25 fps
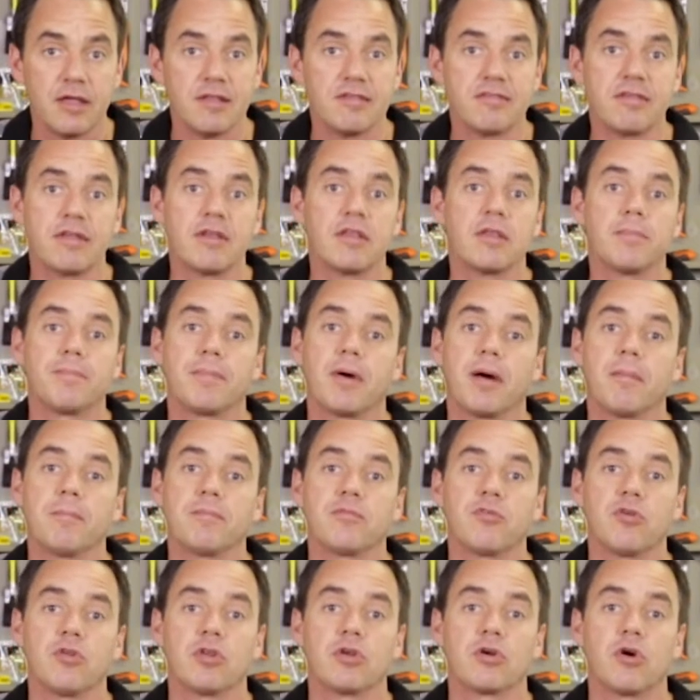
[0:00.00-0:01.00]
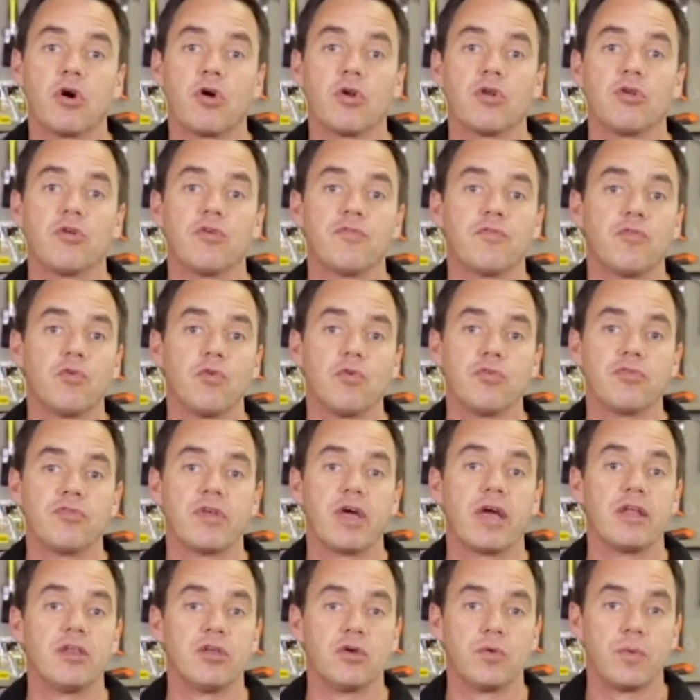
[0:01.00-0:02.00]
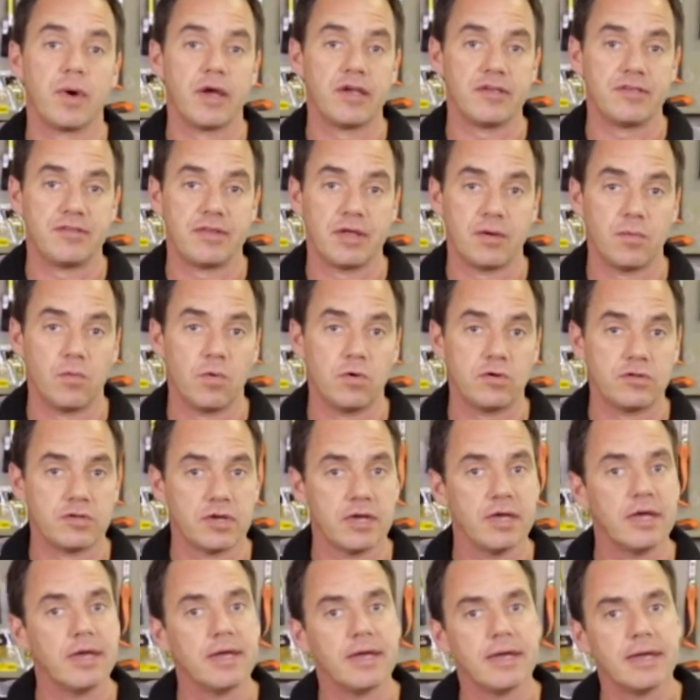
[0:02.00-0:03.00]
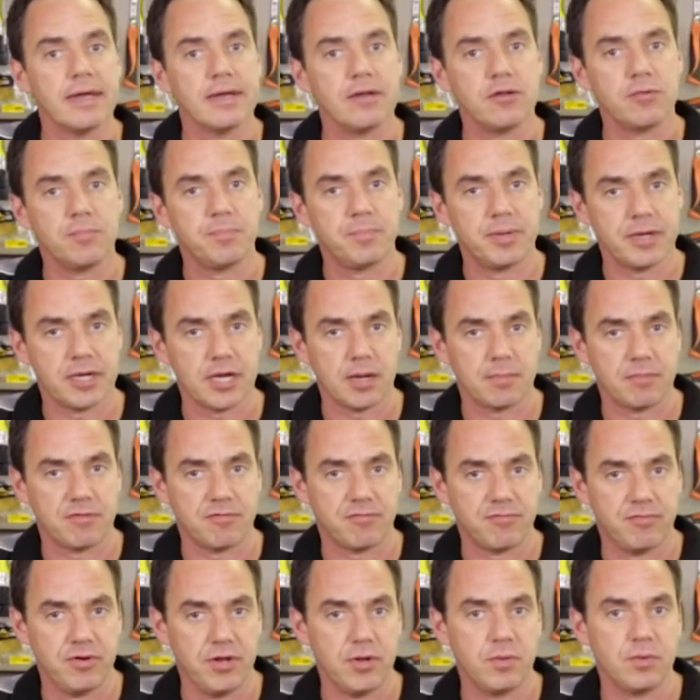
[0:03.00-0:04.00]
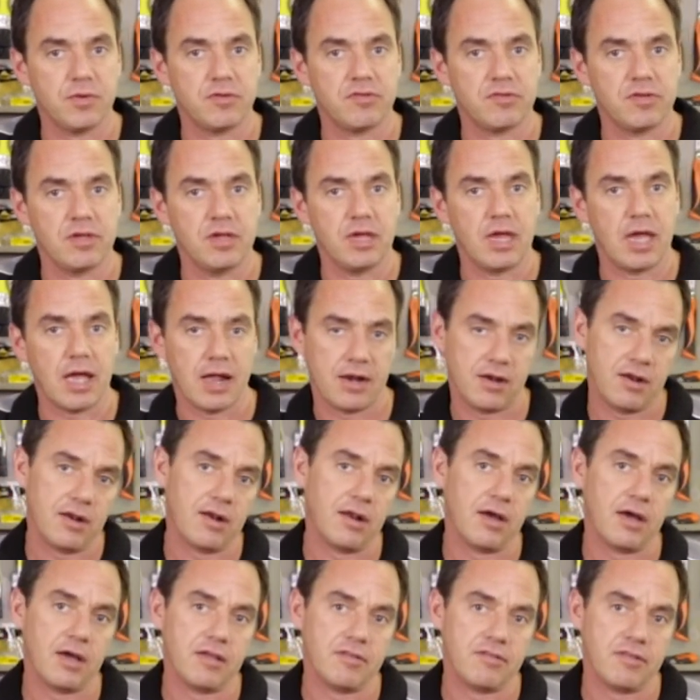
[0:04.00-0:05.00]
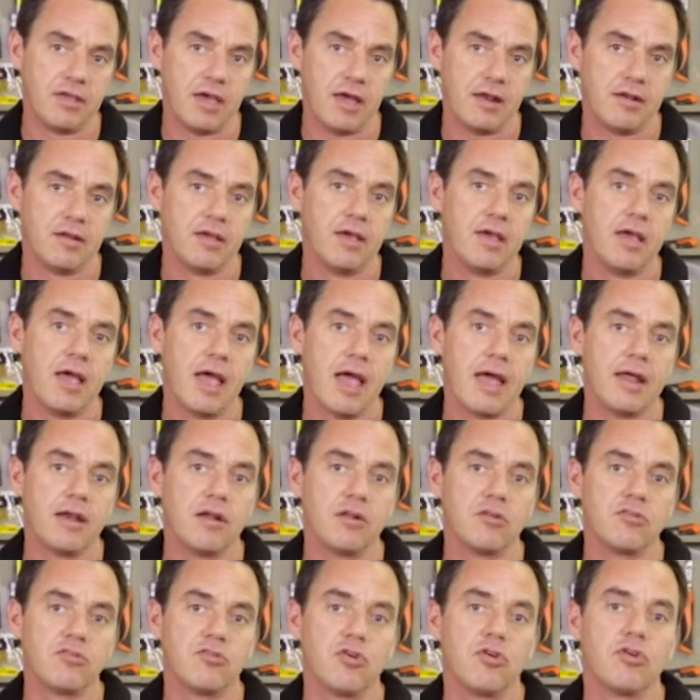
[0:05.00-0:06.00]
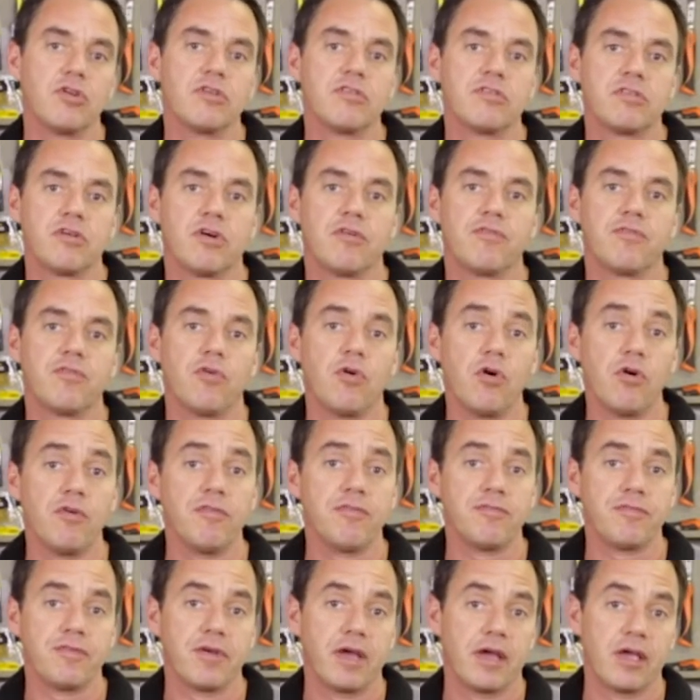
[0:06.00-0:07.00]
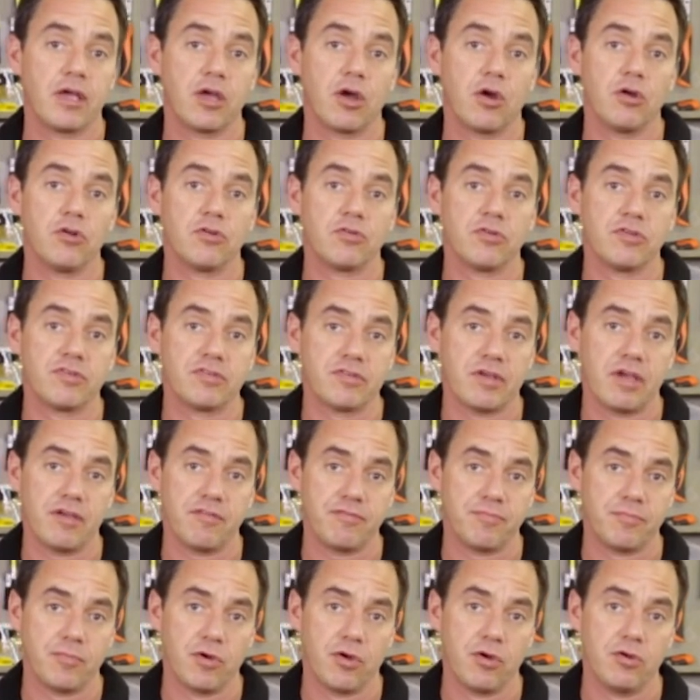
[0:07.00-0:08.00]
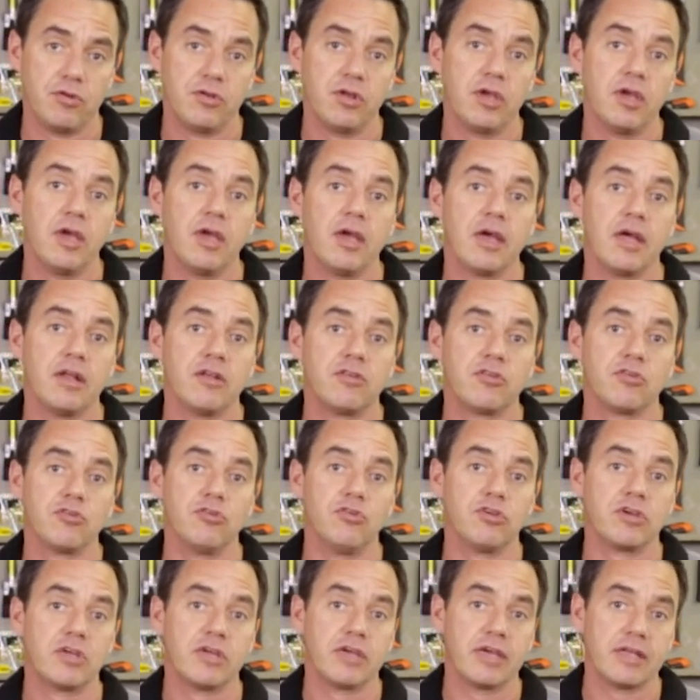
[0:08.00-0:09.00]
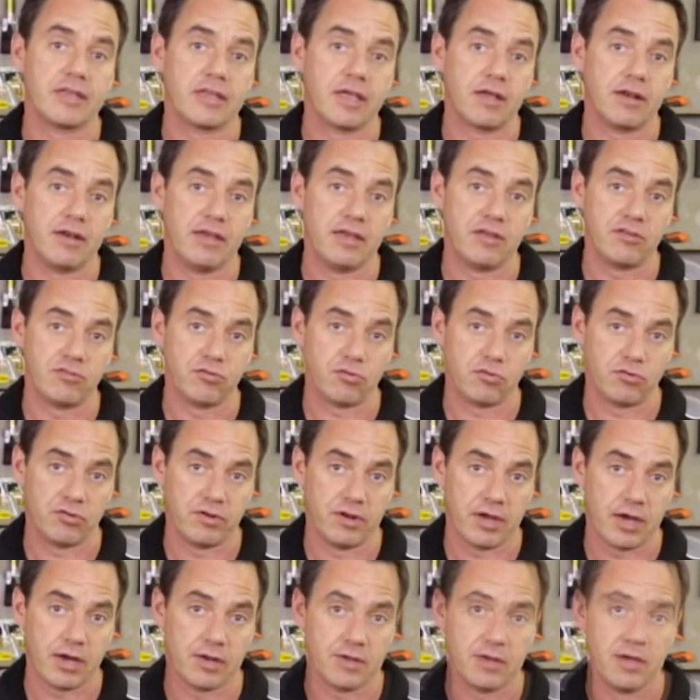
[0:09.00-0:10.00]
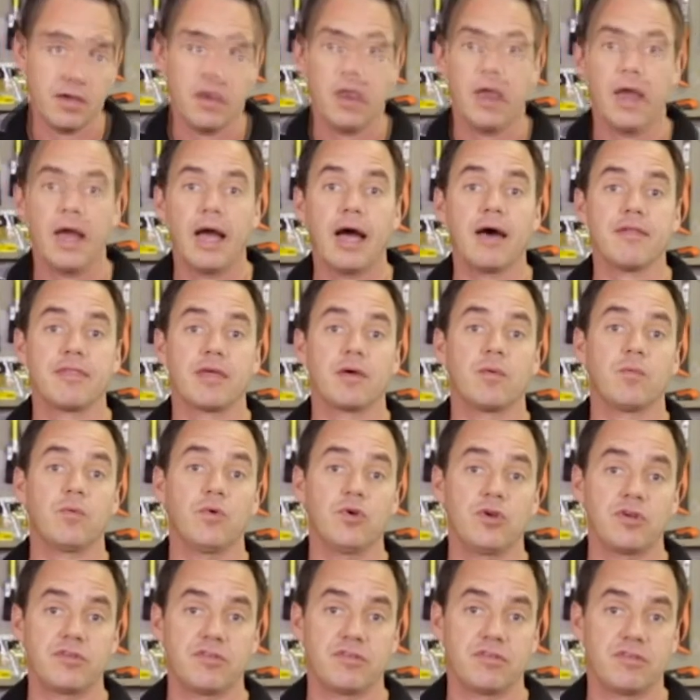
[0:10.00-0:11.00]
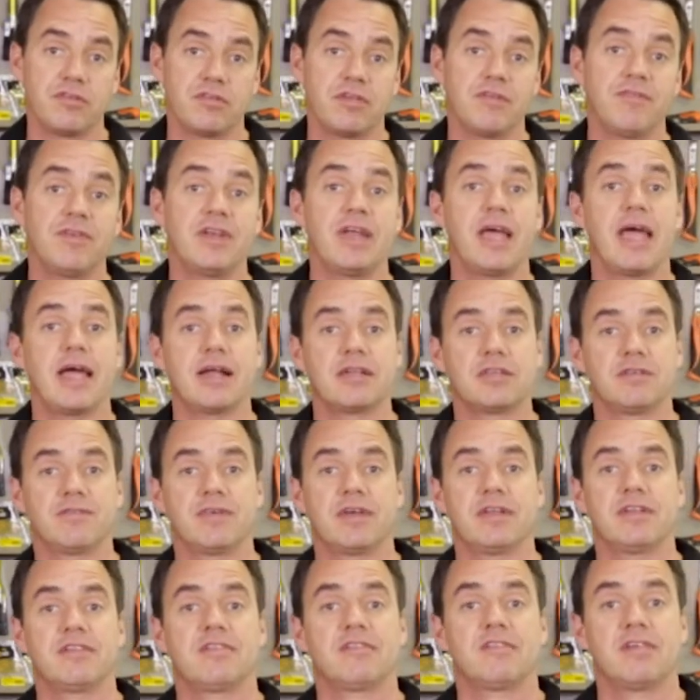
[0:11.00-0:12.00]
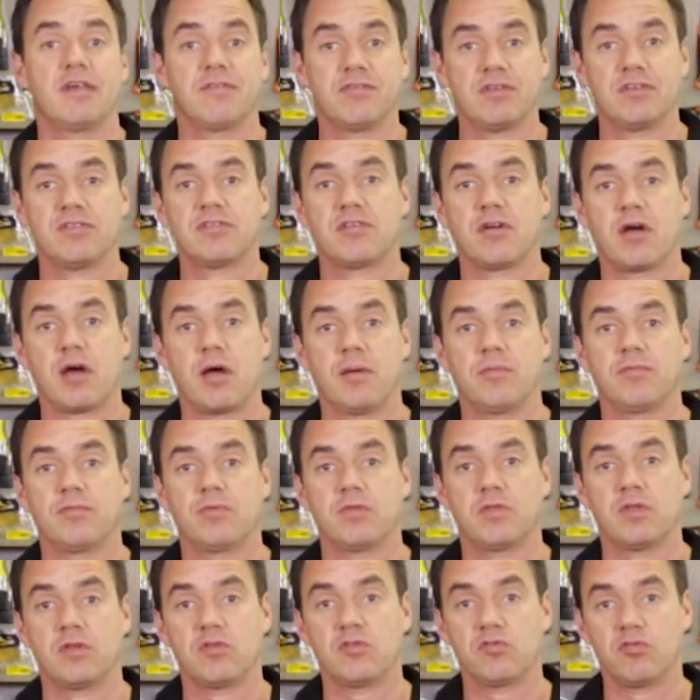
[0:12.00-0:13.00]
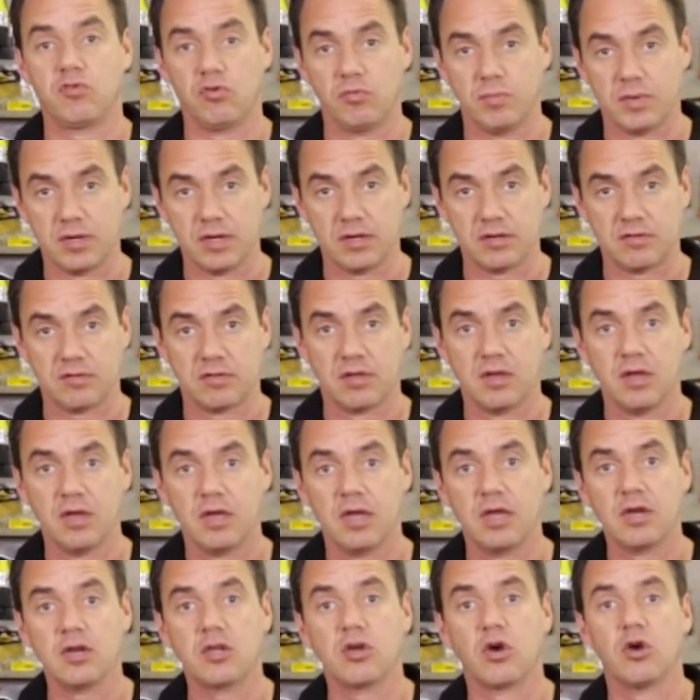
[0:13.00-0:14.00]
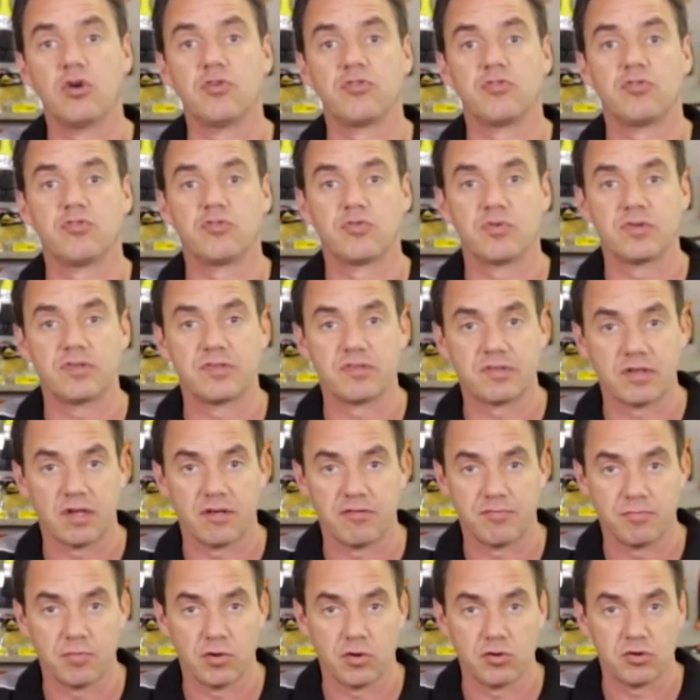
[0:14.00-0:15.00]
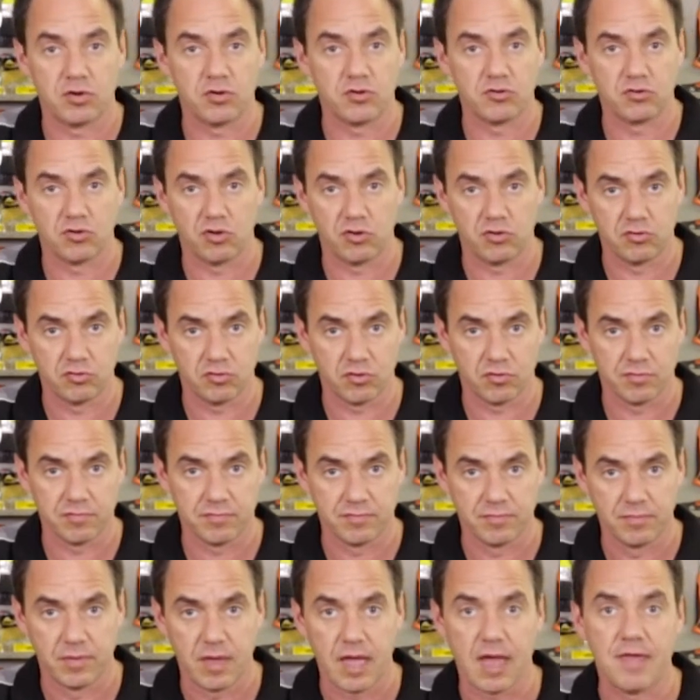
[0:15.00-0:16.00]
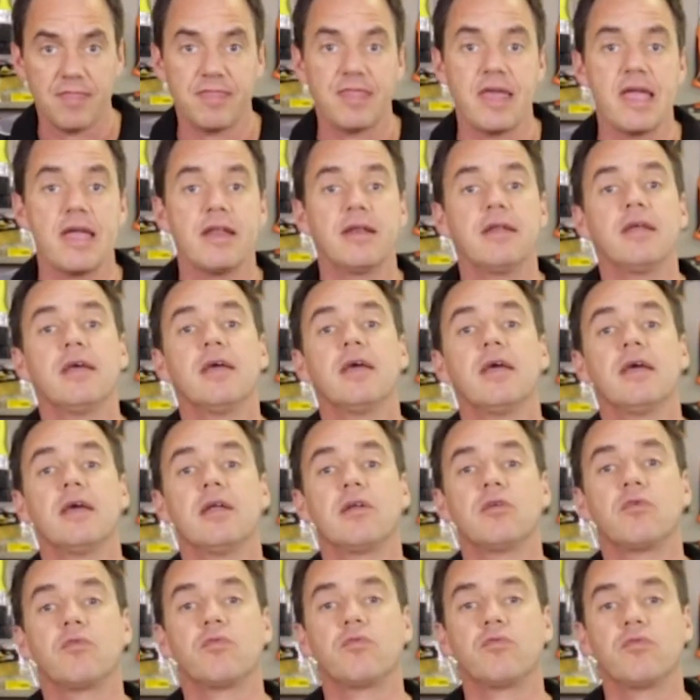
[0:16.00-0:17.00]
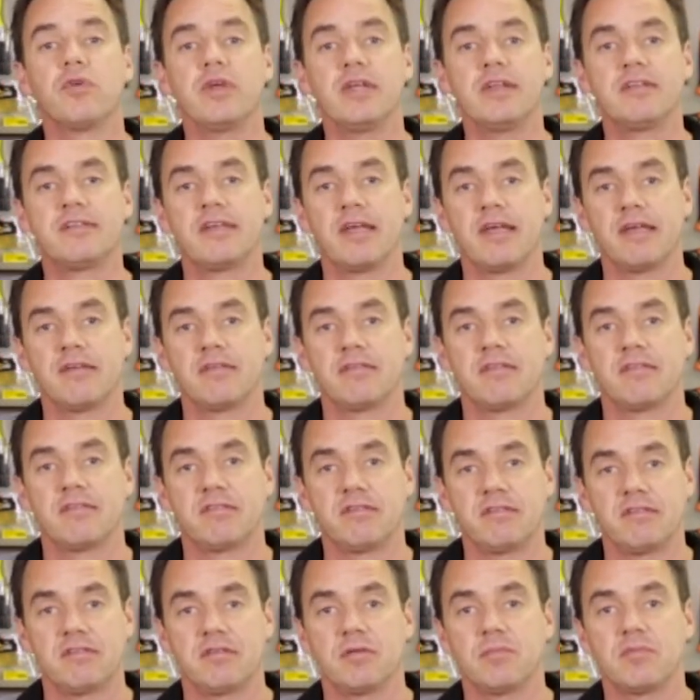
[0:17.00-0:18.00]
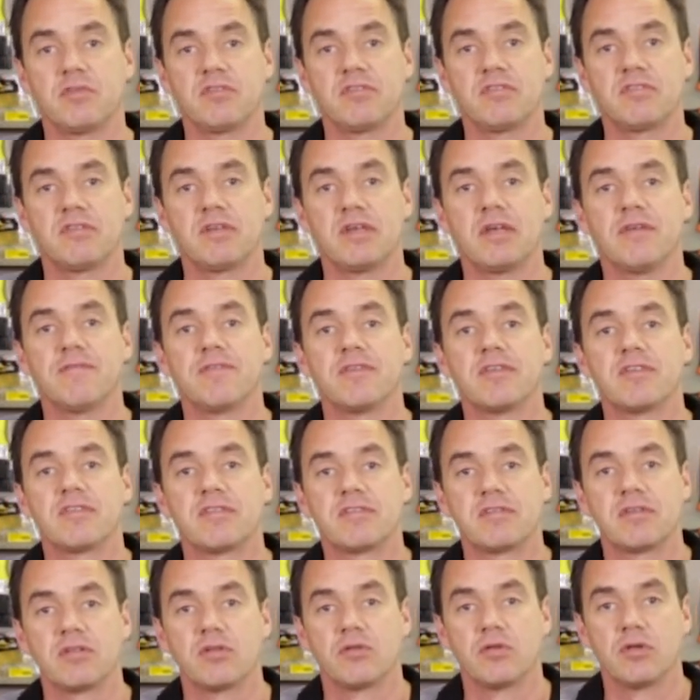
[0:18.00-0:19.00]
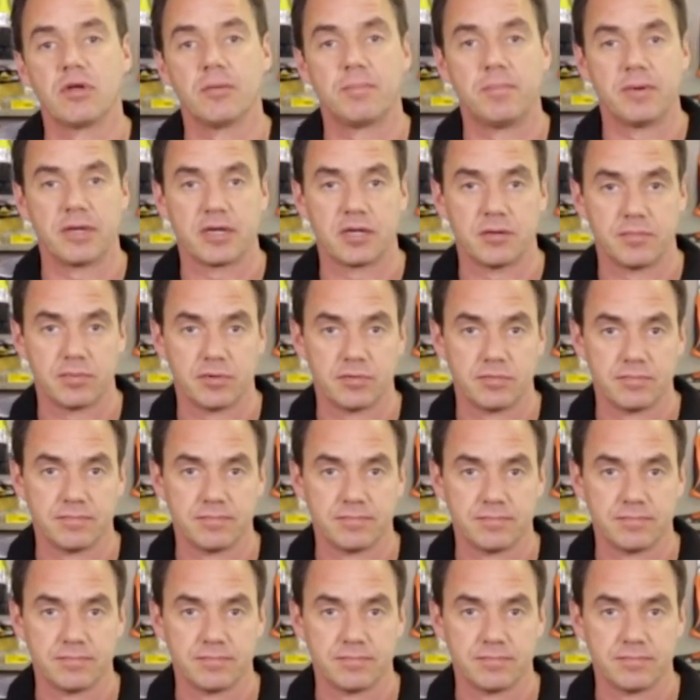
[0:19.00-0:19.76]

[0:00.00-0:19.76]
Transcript: instead of the pump turning on and off all day and you're wasting that water, it'll pick up the frequency, analyze that, and it'll turn itself off and go into a safe mode until you can get that leak sorted out. How that works is if it activates seven times within two minutes, it goes into a safe mode and turns off. And then it'll retest the system to see if it's still applicable.